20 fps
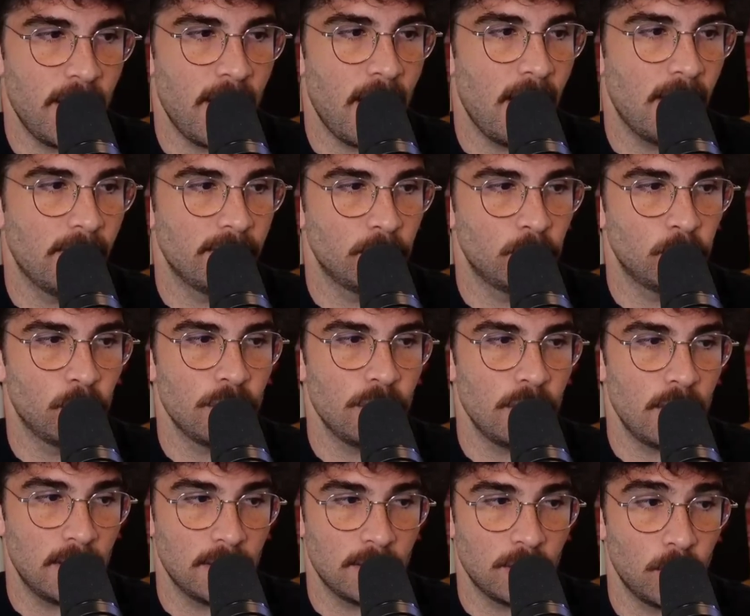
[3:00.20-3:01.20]
we have
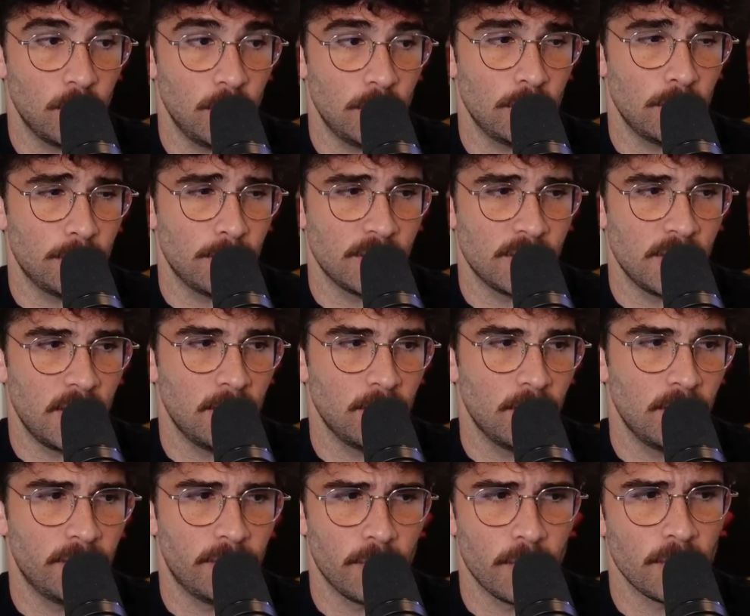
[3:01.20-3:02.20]
20 at
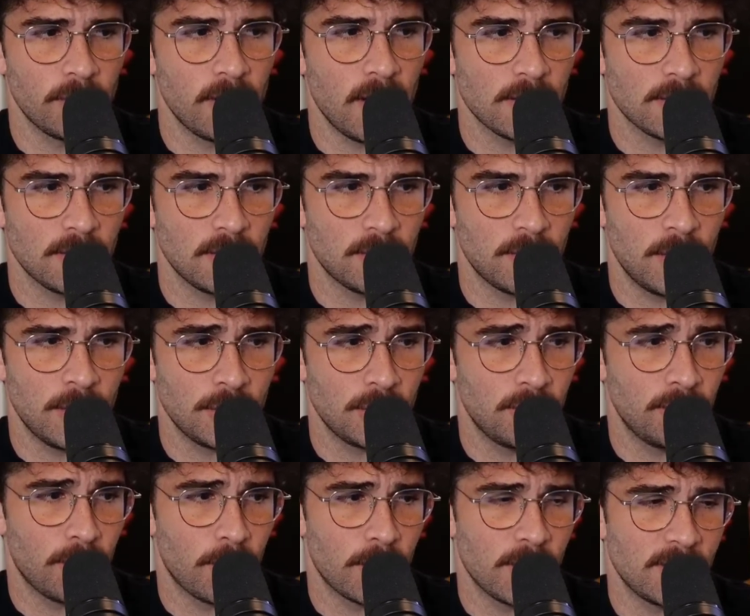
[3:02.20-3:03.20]
22% with
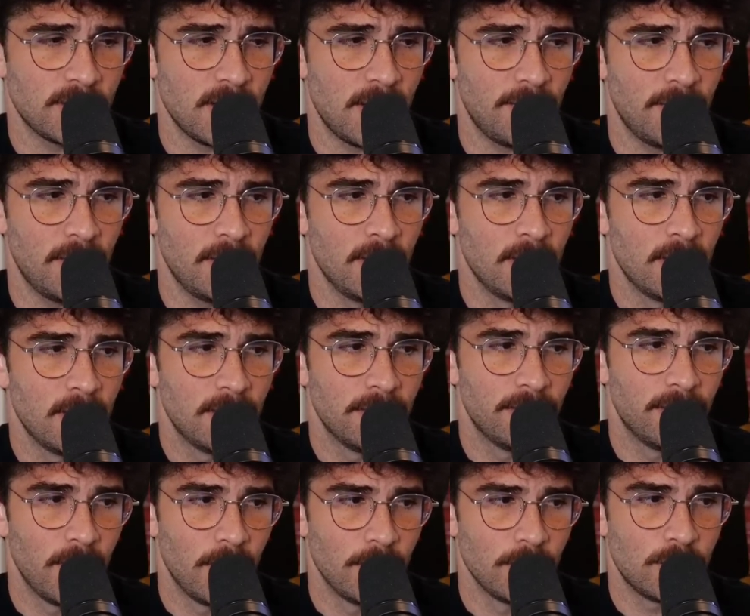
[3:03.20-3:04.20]
4,347
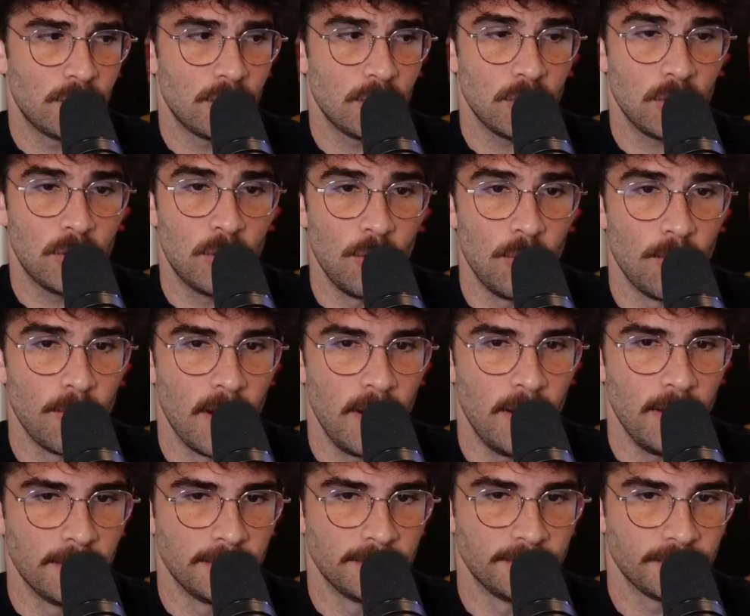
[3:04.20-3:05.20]
votes,
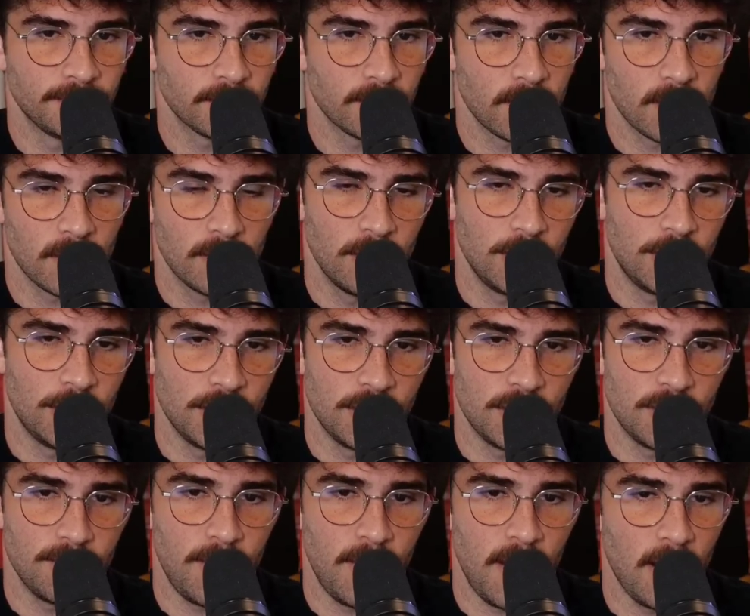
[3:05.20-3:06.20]
Kuma, which
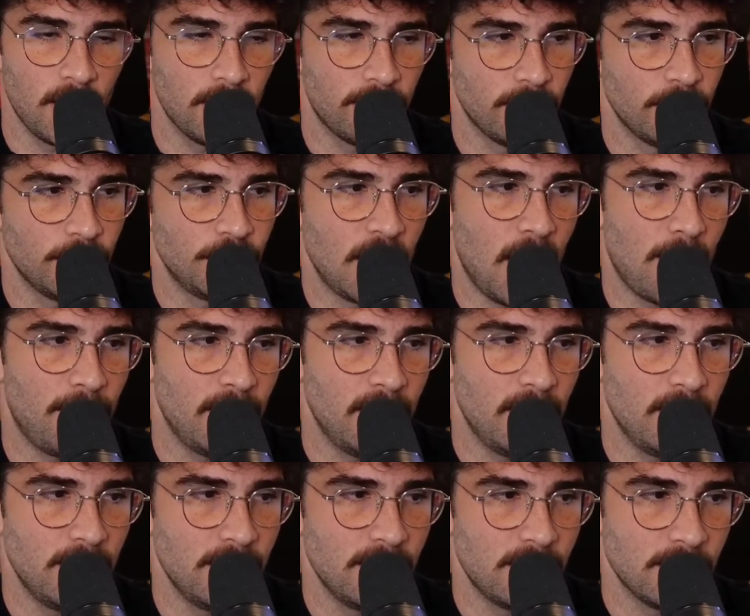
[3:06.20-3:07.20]
is bear for
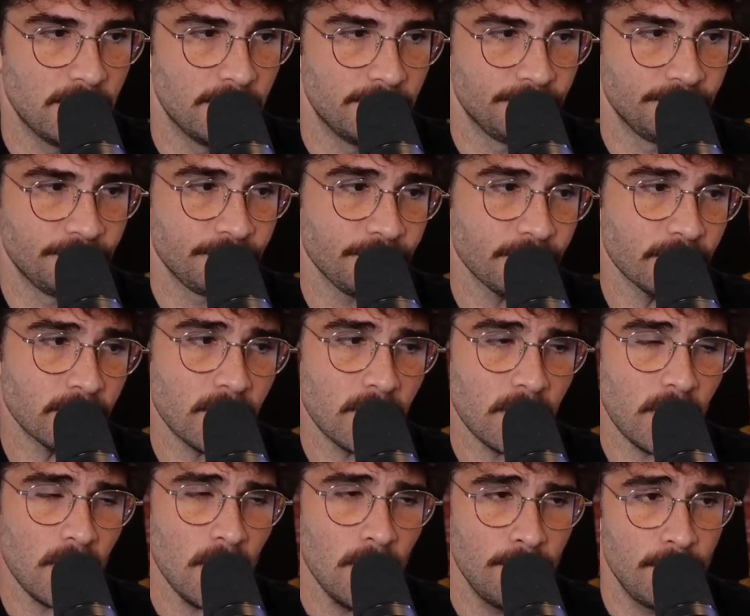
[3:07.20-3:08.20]
Japanese,
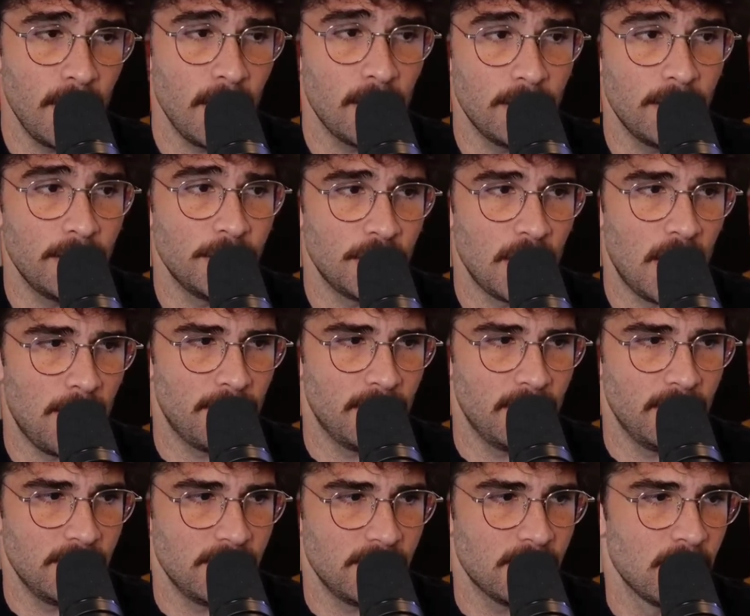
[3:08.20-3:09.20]
bear in
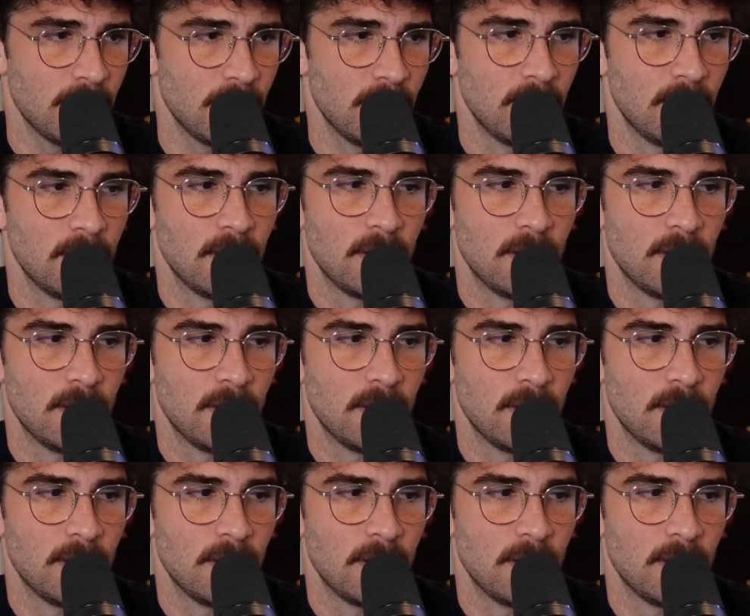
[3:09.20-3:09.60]
Japanese.